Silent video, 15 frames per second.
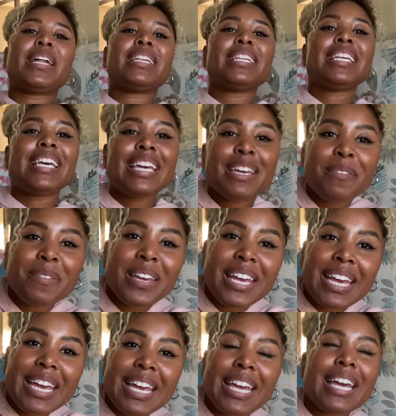
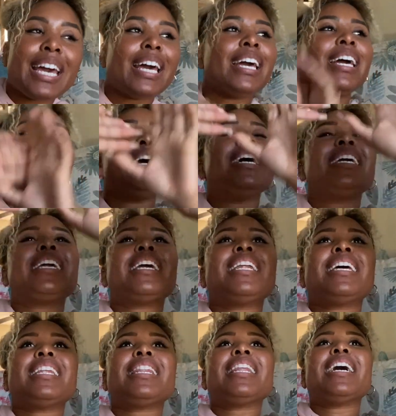leaving,
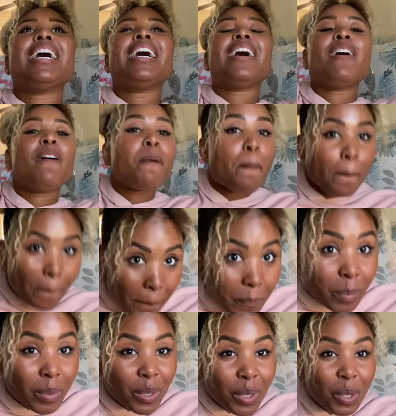getting the
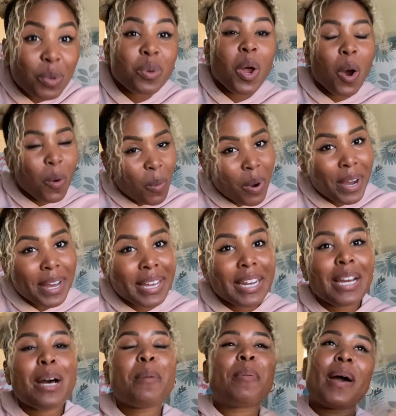you know what
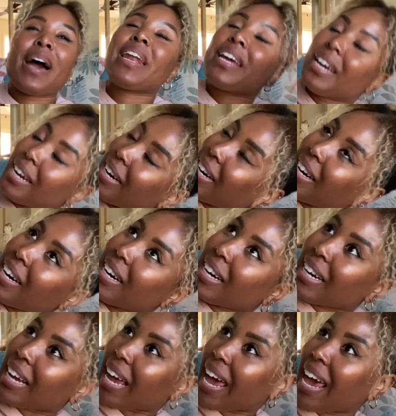up out of here
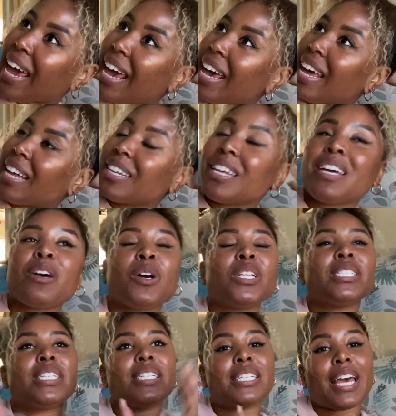and
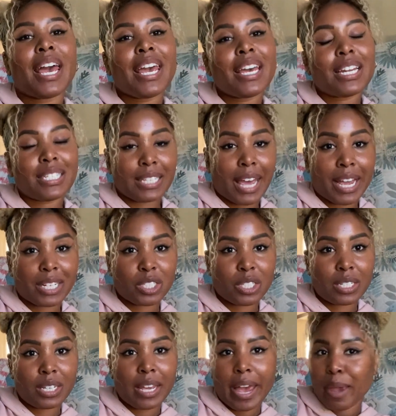Today it is
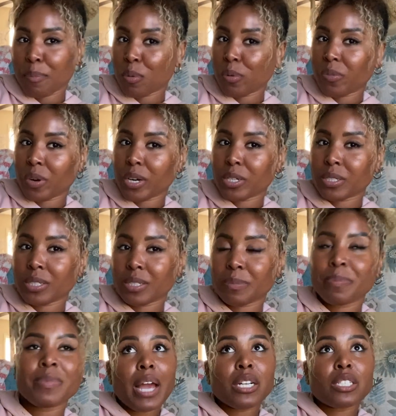actually April 1st.
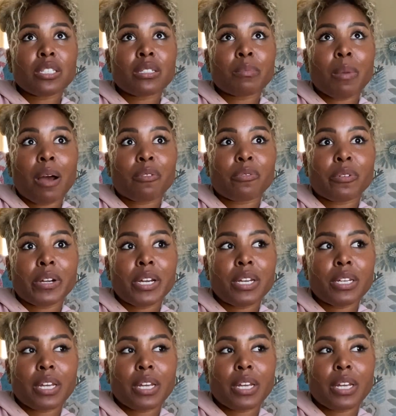Actually, my friend